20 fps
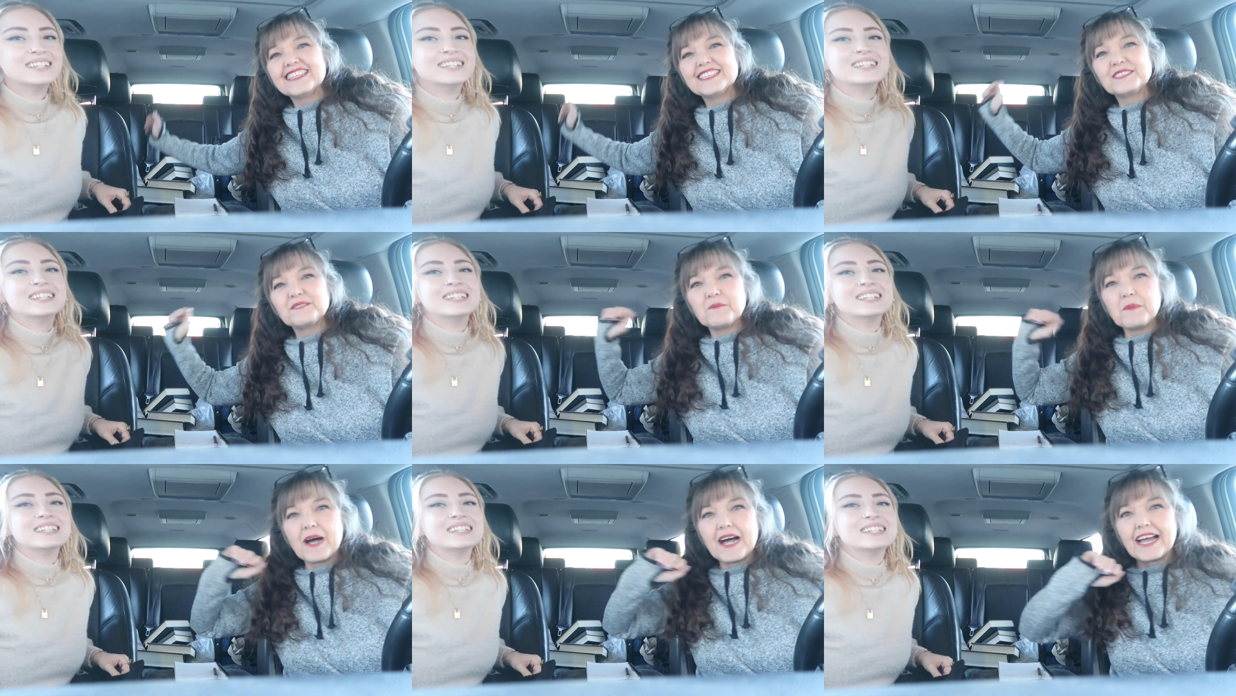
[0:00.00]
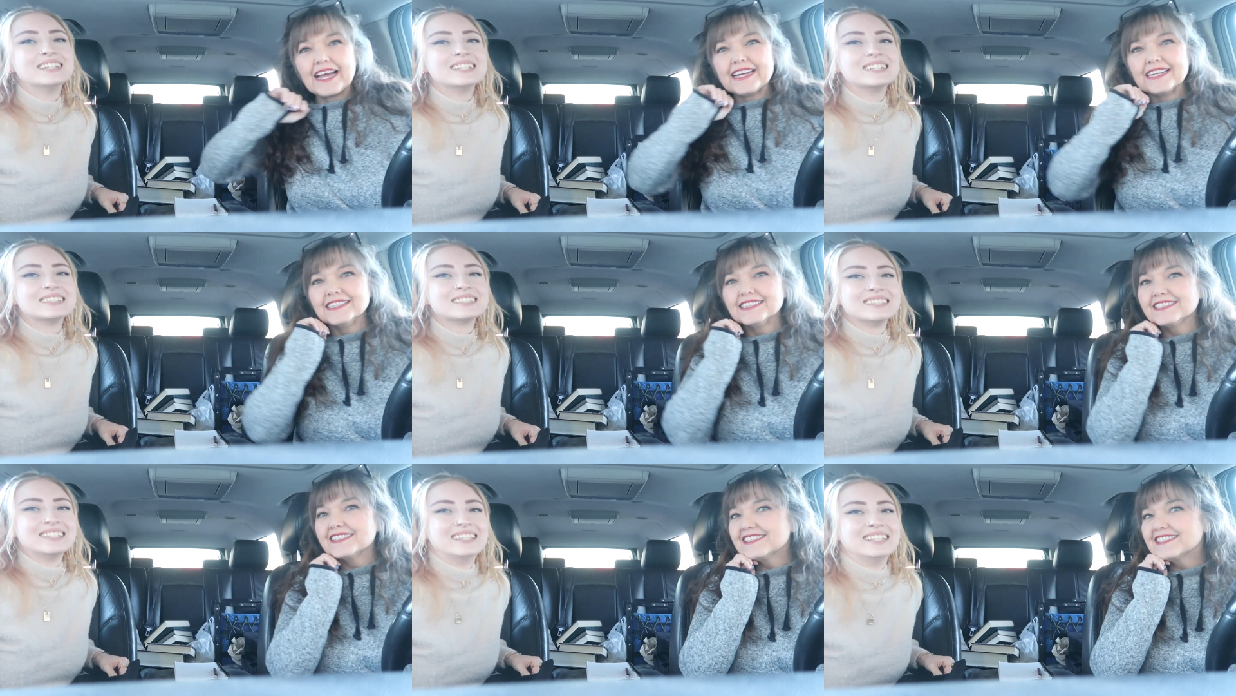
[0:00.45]
Speaker 1: is
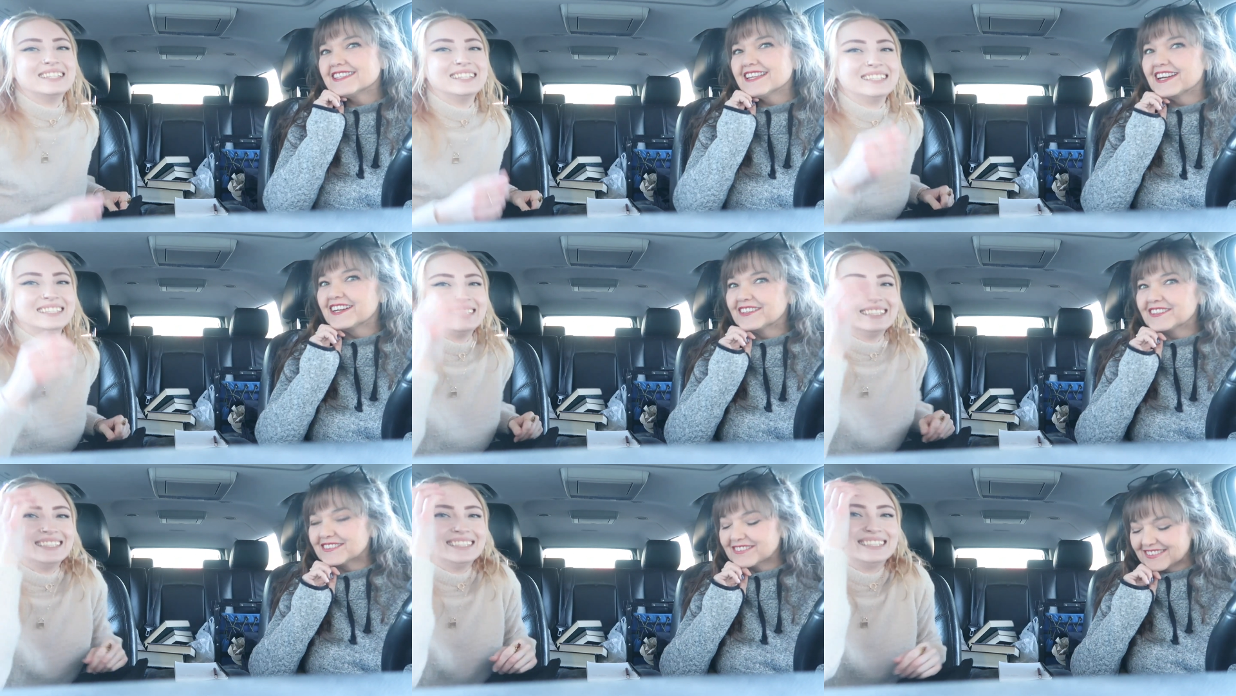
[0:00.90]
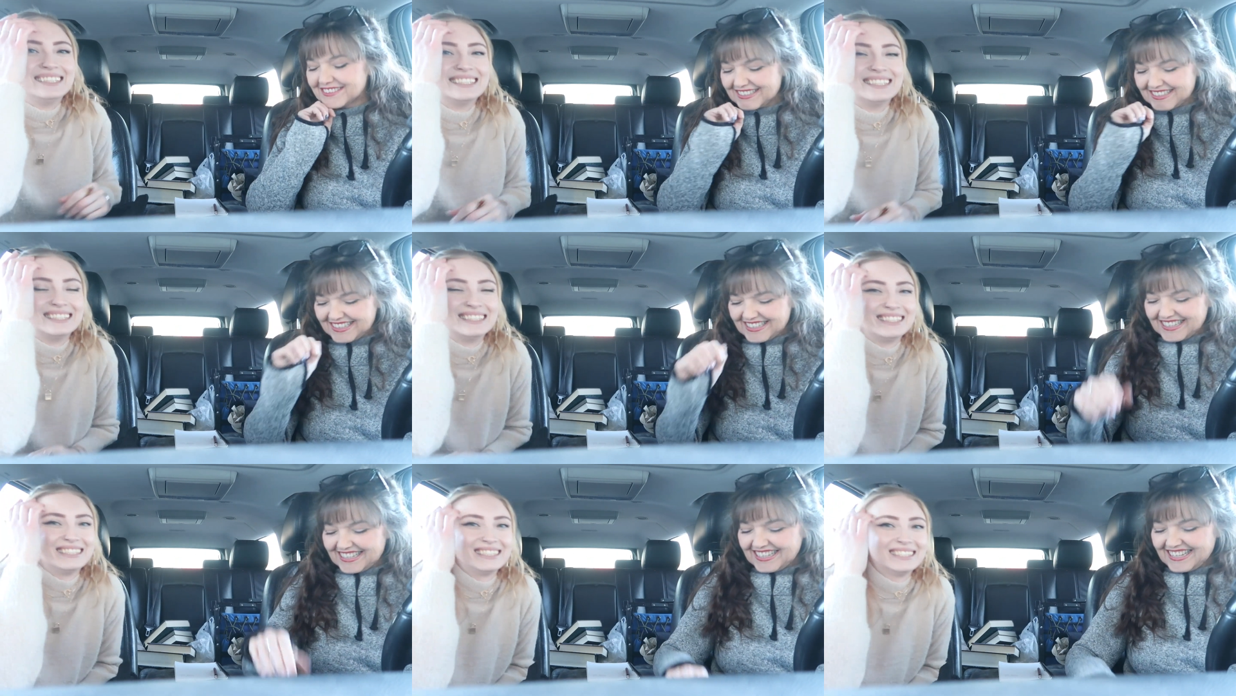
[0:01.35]
mine. So,
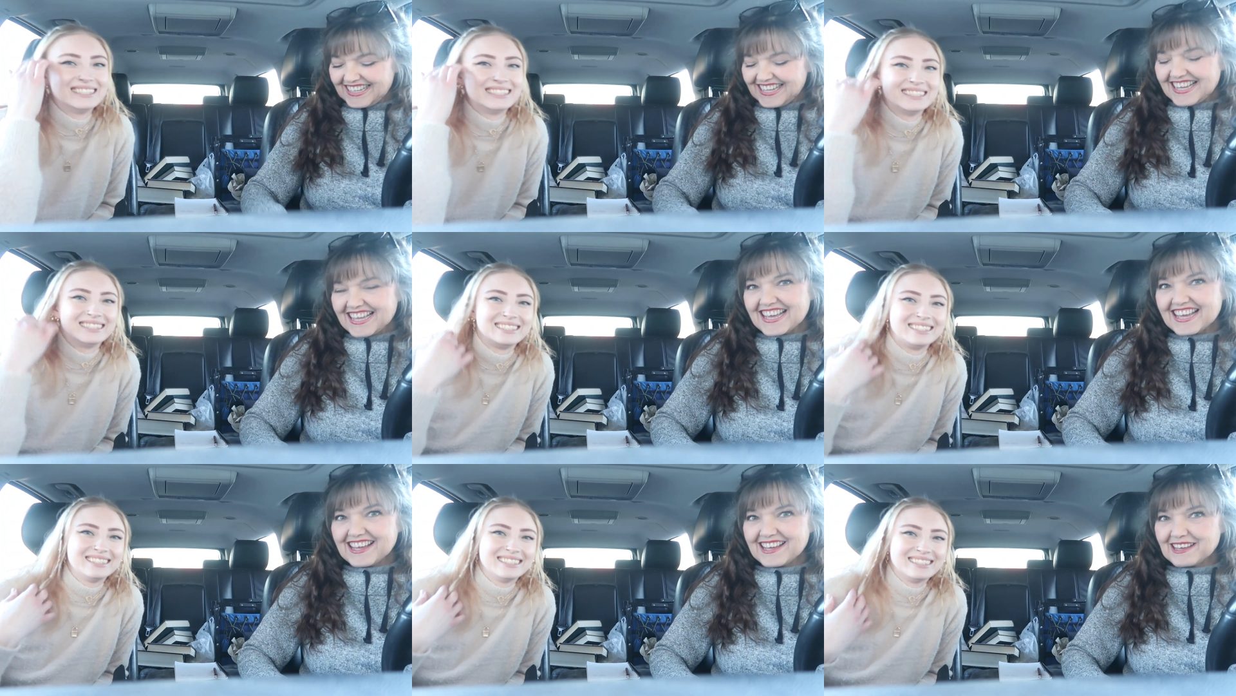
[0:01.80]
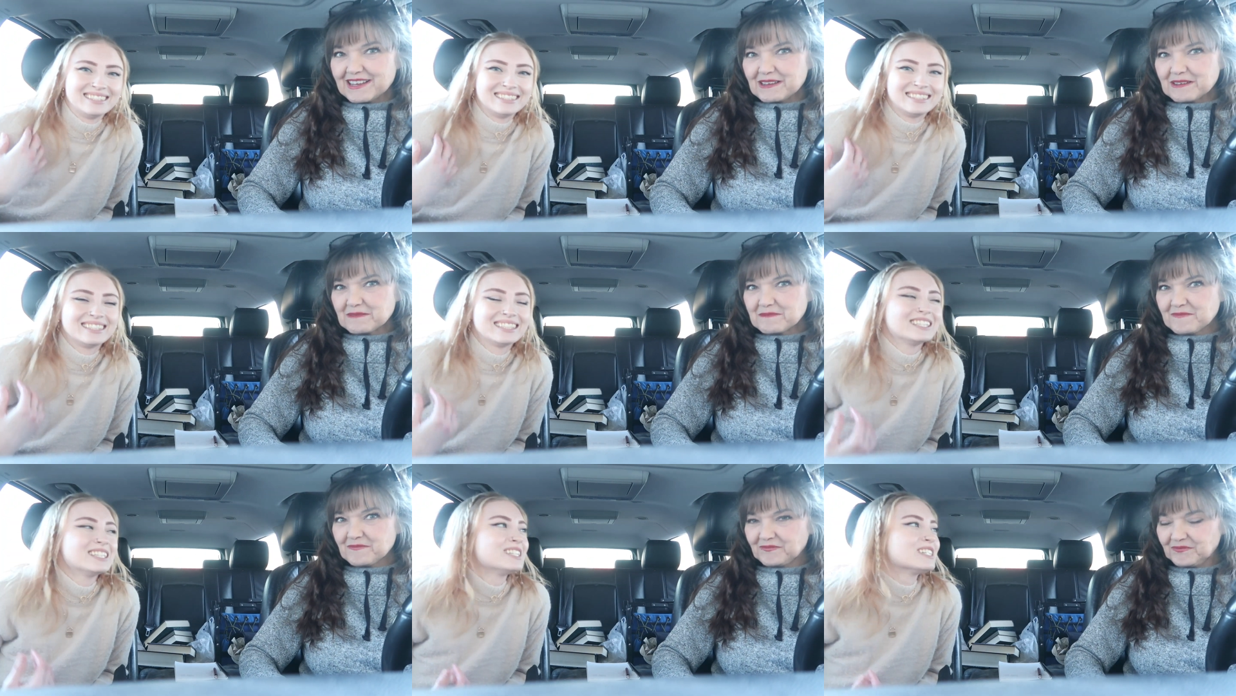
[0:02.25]

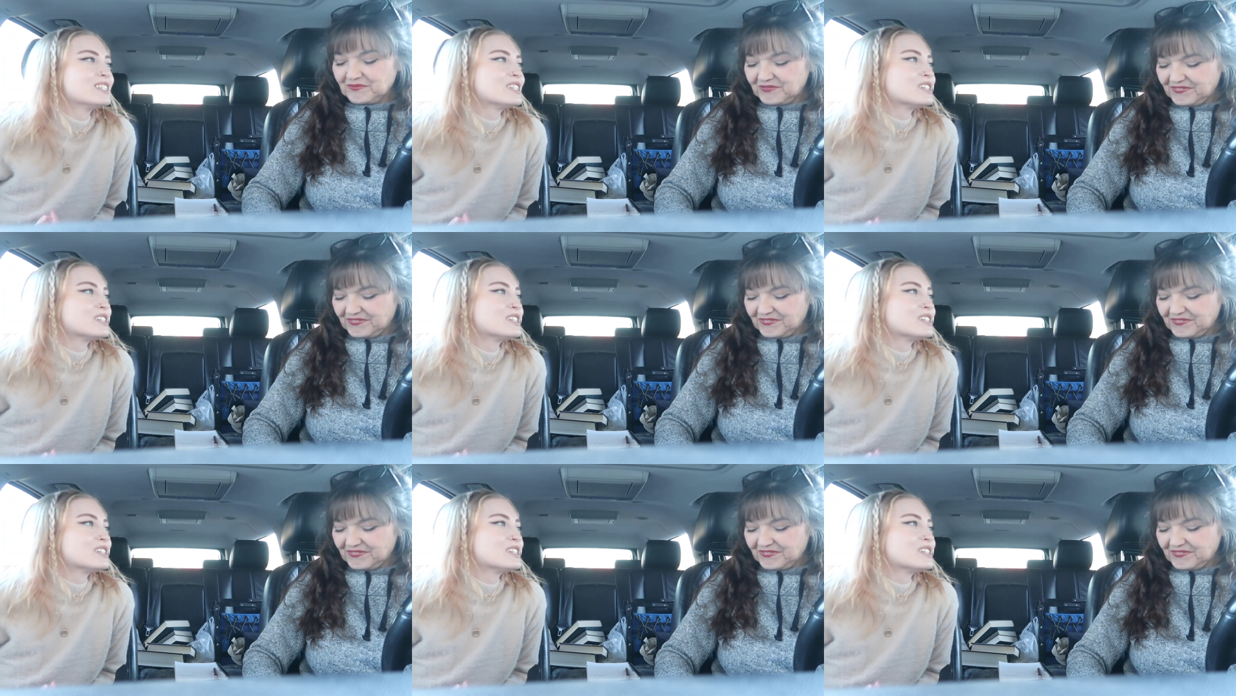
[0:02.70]
um,